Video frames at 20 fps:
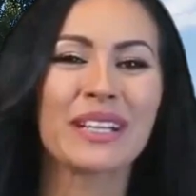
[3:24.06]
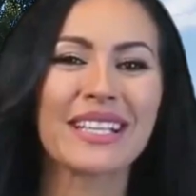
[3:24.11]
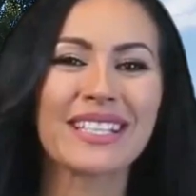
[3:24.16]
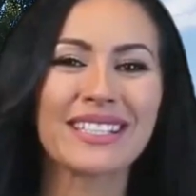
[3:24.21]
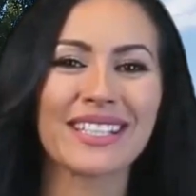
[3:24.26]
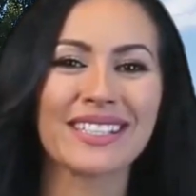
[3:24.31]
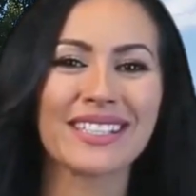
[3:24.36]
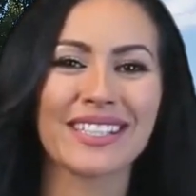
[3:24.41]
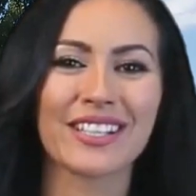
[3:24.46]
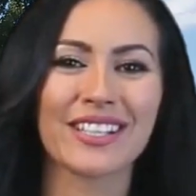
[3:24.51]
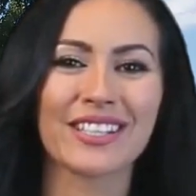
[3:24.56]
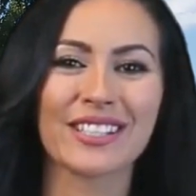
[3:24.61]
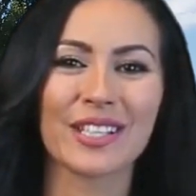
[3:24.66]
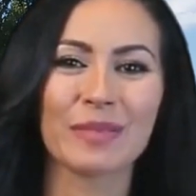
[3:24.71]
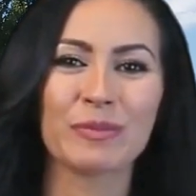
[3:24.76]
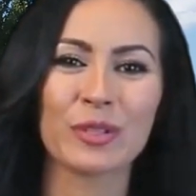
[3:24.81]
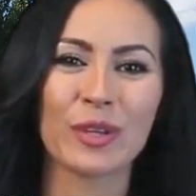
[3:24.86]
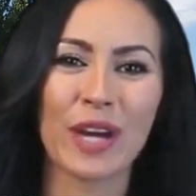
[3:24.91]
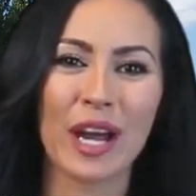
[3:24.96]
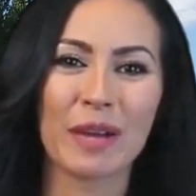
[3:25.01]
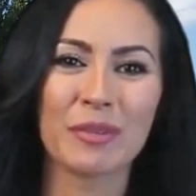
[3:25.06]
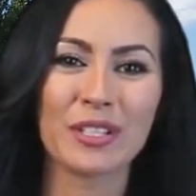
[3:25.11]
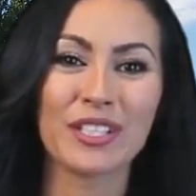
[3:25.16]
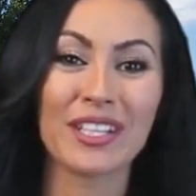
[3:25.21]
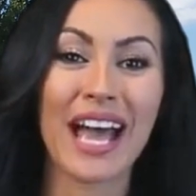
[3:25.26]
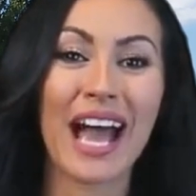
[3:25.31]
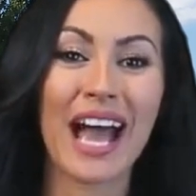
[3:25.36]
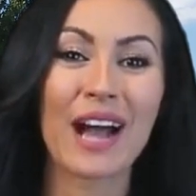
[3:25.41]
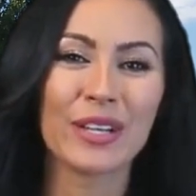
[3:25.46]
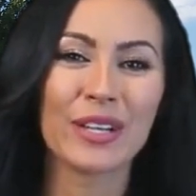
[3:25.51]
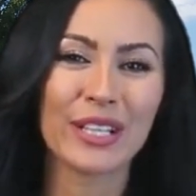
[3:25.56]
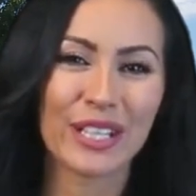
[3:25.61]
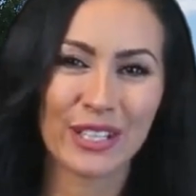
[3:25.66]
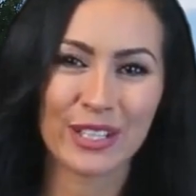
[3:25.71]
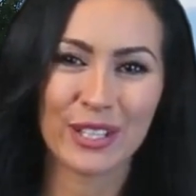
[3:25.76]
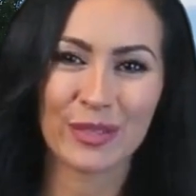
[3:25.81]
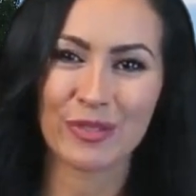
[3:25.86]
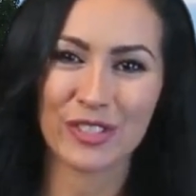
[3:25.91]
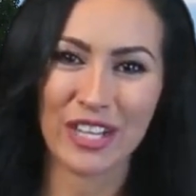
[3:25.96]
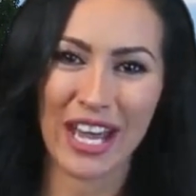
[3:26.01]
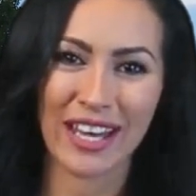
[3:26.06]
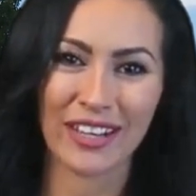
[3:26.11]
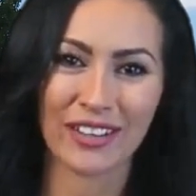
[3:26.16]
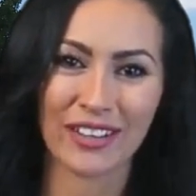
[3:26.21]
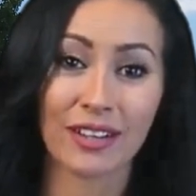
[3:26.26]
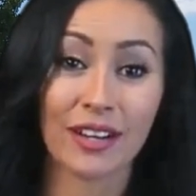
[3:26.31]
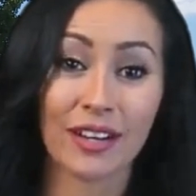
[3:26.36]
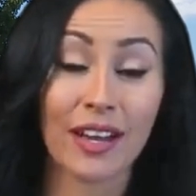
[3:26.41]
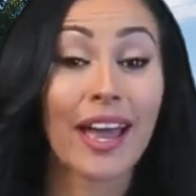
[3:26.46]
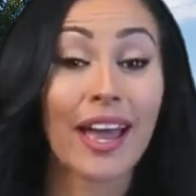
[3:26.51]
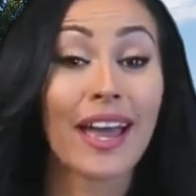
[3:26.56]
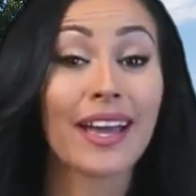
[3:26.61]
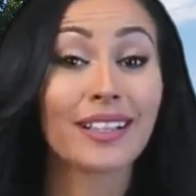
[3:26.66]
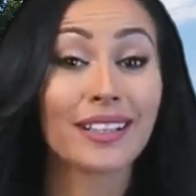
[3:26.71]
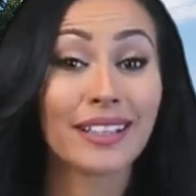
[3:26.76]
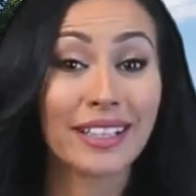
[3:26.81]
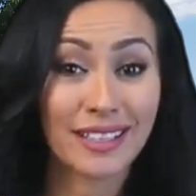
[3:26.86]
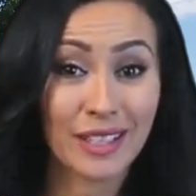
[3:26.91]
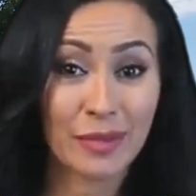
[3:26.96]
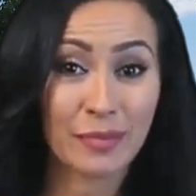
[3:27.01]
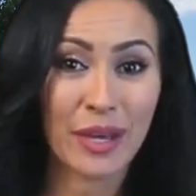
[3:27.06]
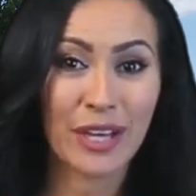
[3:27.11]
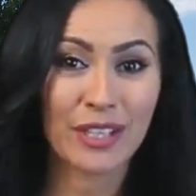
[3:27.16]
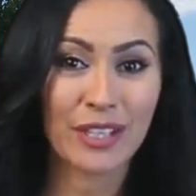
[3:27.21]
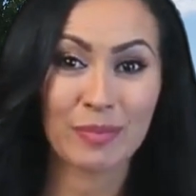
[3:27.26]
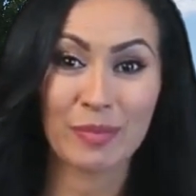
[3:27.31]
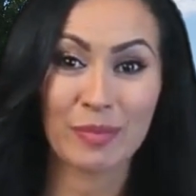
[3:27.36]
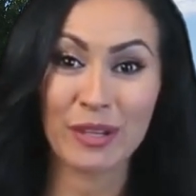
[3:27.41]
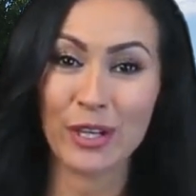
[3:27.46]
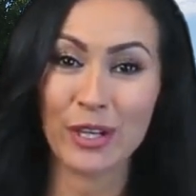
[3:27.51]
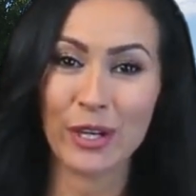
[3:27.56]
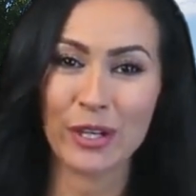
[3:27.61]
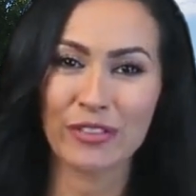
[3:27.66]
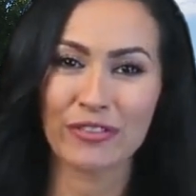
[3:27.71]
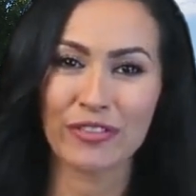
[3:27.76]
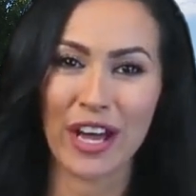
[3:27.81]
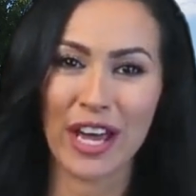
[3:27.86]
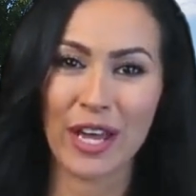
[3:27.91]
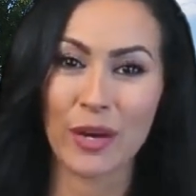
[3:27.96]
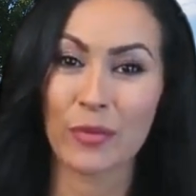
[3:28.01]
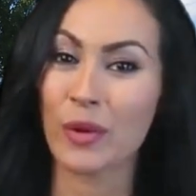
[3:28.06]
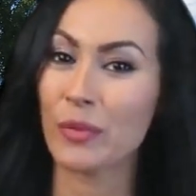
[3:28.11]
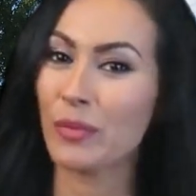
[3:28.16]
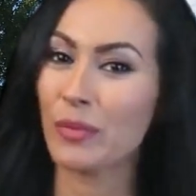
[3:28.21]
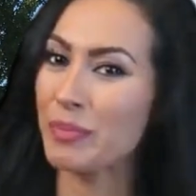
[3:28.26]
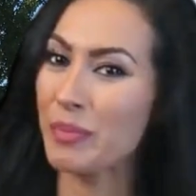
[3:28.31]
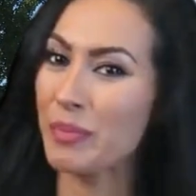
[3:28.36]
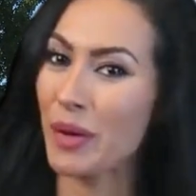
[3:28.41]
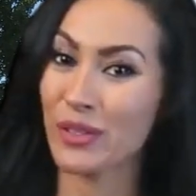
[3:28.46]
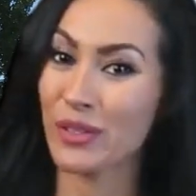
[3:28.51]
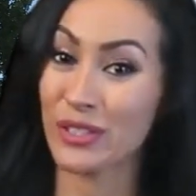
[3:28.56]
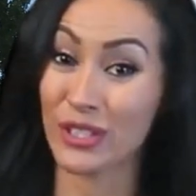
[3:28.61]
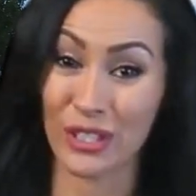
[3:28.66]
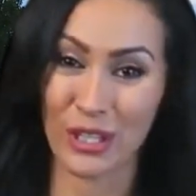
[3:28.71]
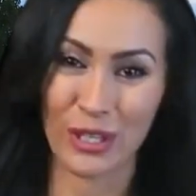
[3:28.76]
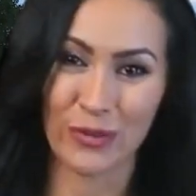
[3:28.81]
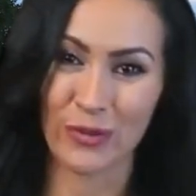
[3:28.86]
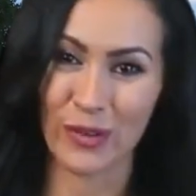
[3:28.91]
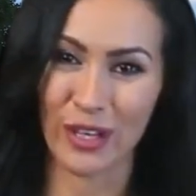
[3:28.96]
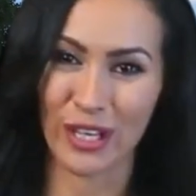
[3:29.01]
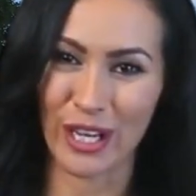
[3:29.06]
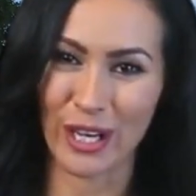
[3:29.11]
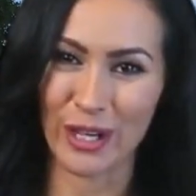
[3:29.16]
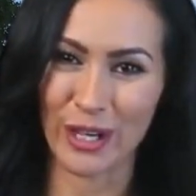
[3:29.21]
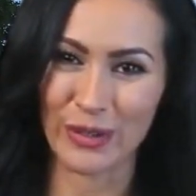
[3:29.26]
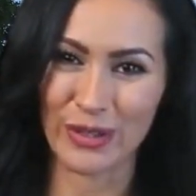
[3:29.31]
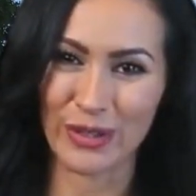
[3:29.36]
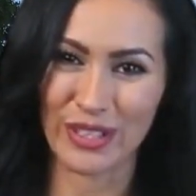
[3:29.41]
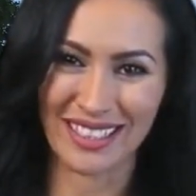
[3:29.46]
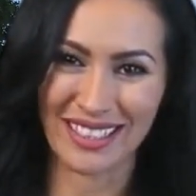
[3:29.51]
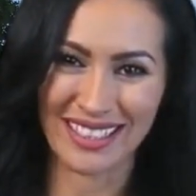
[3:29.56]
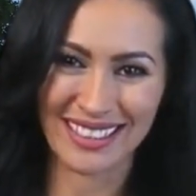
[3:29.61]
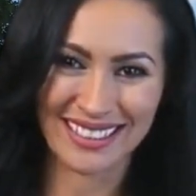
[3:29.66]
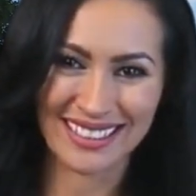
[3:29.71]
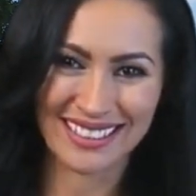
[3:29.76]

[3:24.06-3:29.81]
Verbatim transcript: please consider subscribing to our YouTube channel and click the bell to be notified when we post new videos.